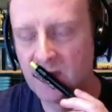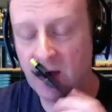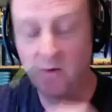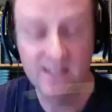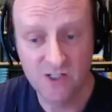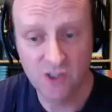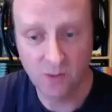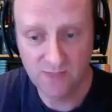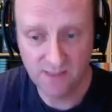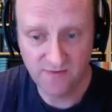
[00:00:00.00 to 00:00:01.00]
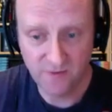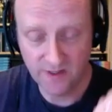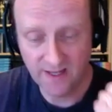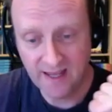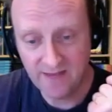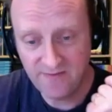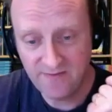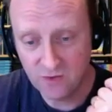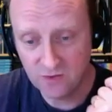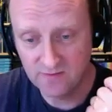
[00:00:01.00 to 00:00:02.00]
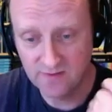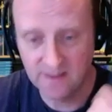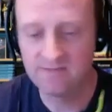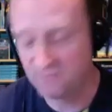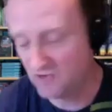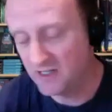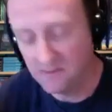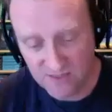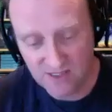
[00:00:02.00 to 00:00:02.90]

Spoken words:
here's a top tip for you. If you've